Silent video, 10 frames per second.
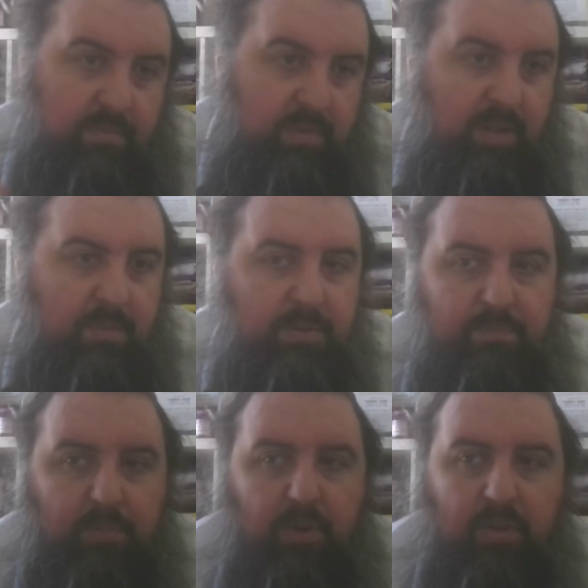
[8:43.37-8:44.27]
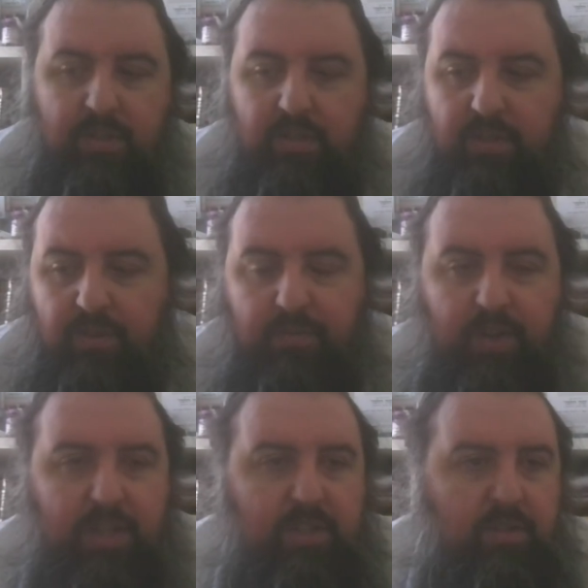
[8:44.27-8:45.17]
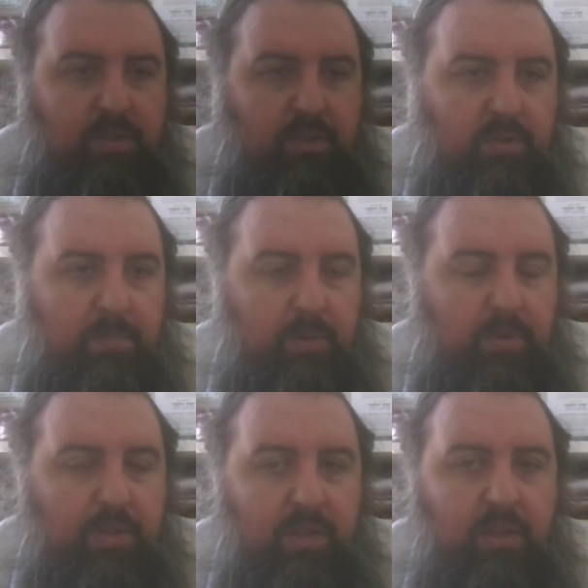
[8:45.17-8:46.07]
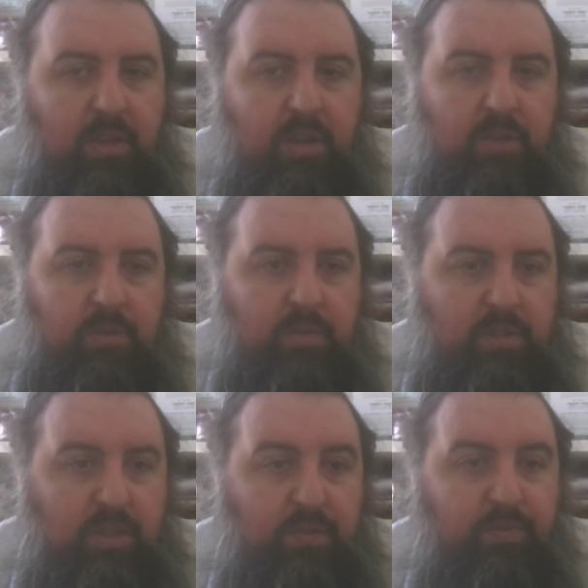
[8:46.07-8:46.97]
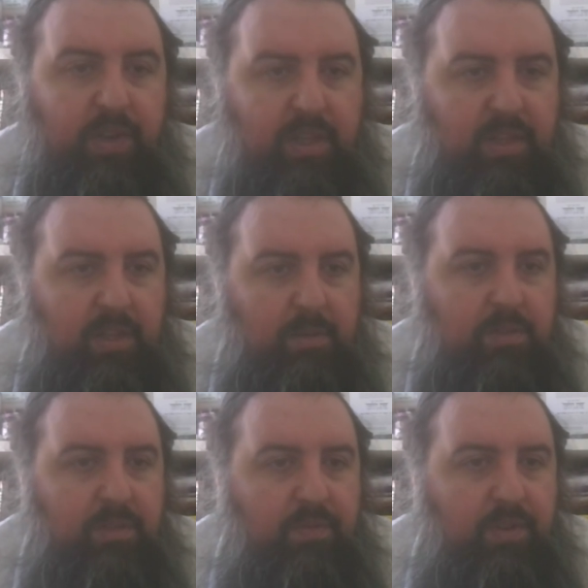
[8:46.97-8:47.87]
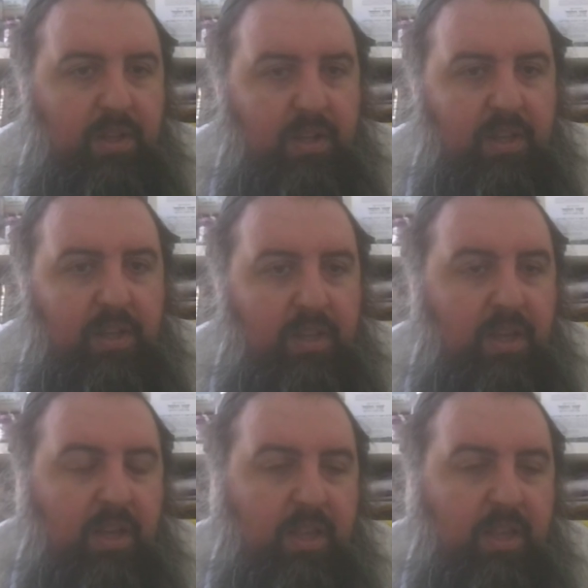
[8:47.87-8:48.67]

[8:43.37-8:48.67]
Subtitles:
types of boils and afflictions on their body, which disfigured them severely.